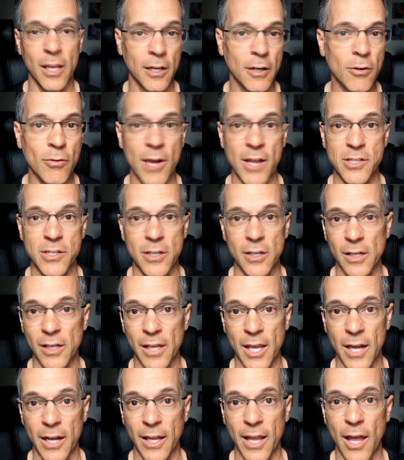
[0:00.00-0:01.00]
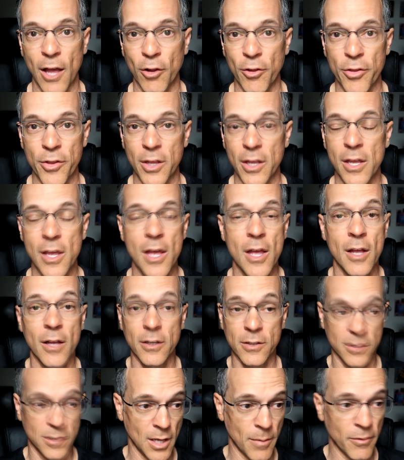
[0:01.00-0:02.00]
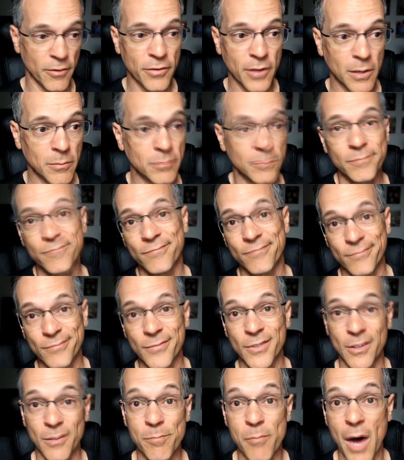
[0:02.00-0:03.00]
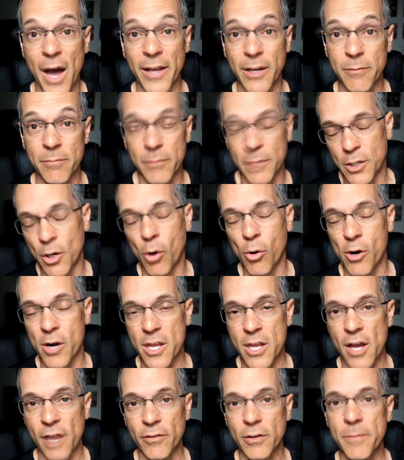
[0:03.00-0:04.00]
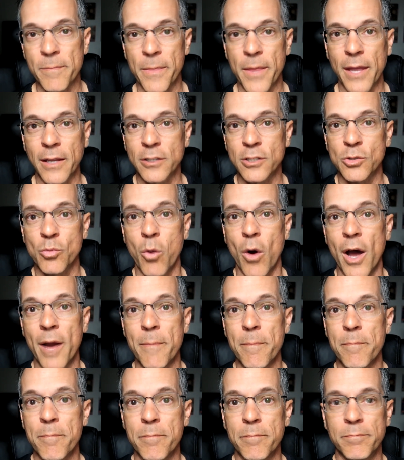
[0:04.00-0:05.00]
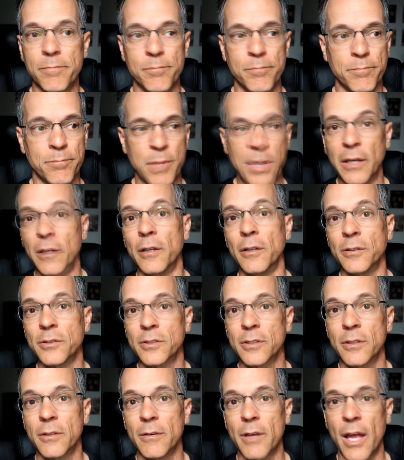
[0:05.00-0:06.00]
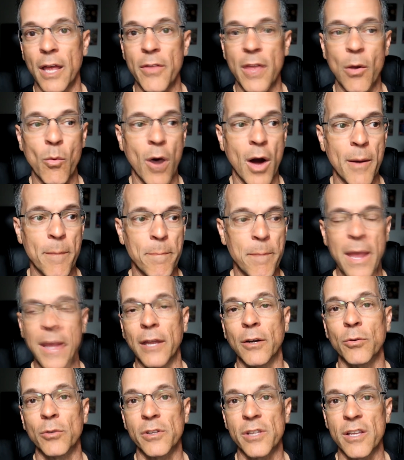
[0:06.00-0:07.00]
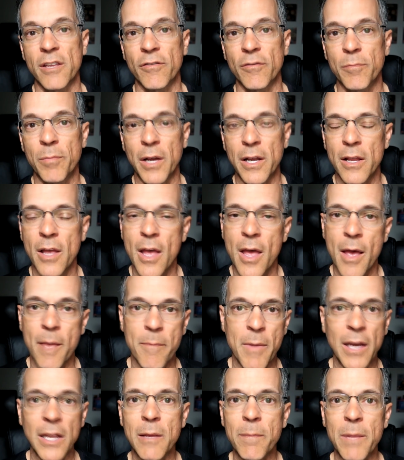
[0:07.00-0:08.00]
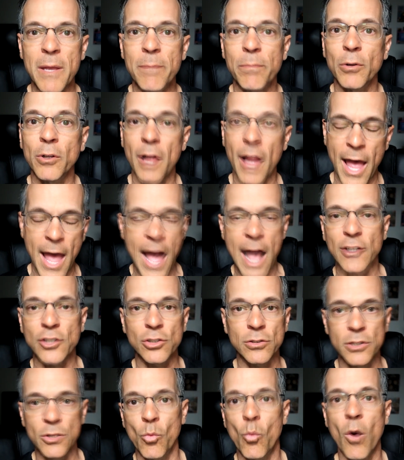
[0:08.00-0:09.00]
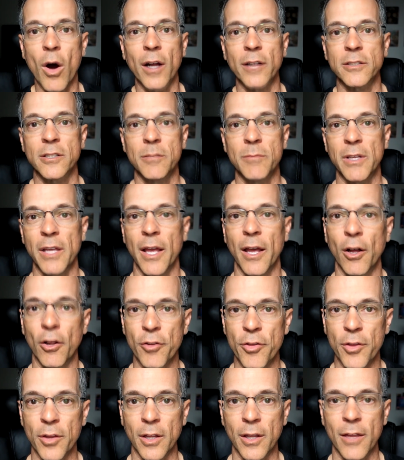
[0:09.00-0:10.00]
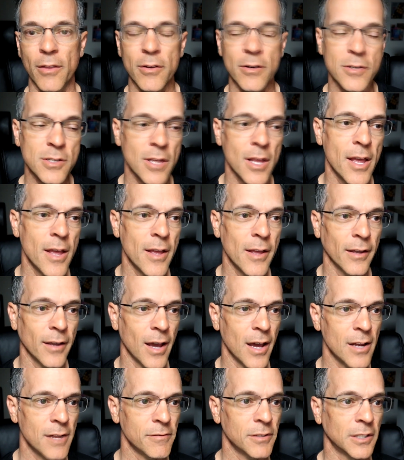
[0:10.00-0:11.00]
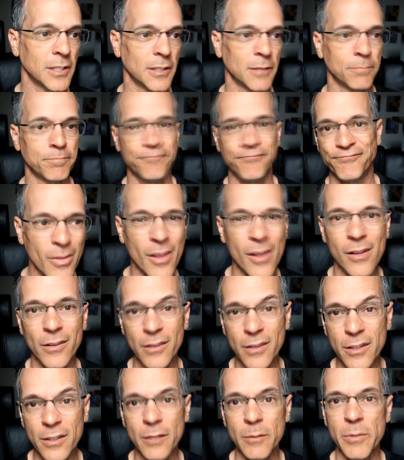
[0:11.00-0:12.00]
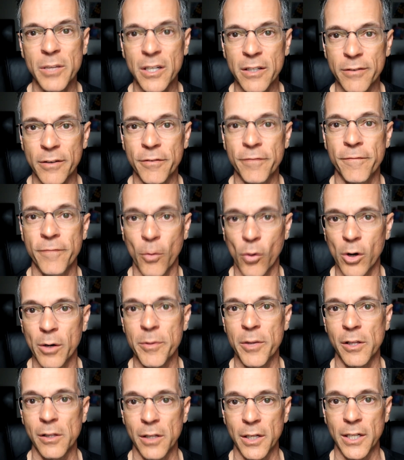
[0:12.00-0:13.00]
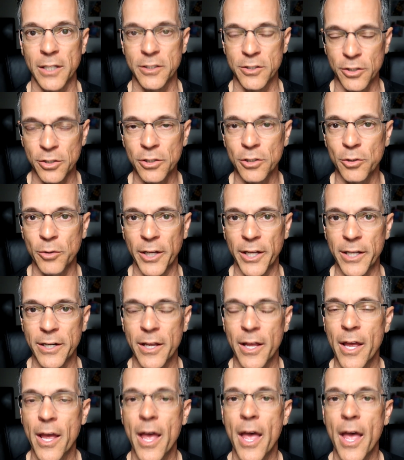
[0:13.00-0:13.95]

interested in getting healthy. Some of them, my minority of them, they just want pills and they want pain relief. But many people actually want to be healthy, and there's kind of a a little bit of a formula to it,